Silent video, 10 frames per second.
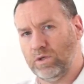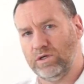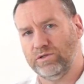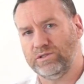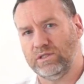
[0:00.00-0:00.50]
we're
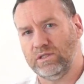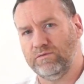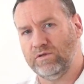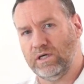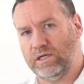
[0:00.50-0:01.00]
using the
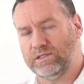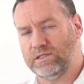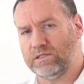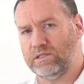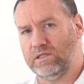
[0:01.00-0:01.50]

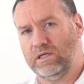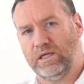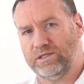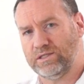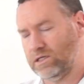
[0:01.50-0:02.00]
V860
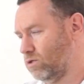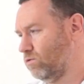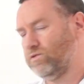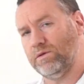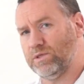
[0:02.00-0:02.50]
instead
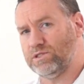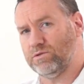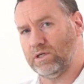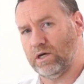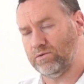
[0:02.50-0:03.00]
of the
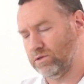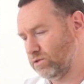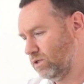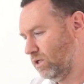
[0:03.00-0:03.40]
MS300.